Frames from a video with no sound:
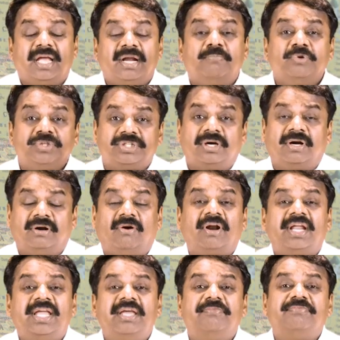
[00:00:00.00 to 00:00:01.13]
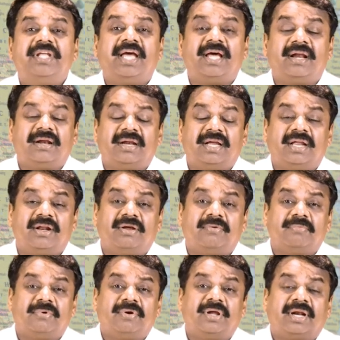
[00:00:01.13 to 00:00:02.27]
butchered, or if they
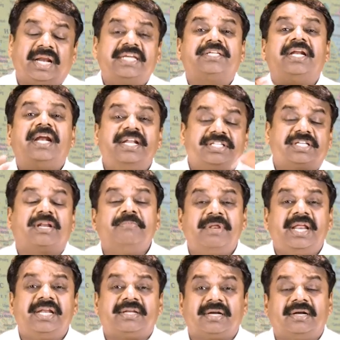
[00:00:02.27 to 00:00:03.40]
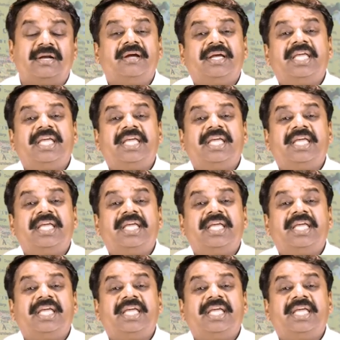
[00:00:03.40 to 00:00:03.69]
are racially discriminated,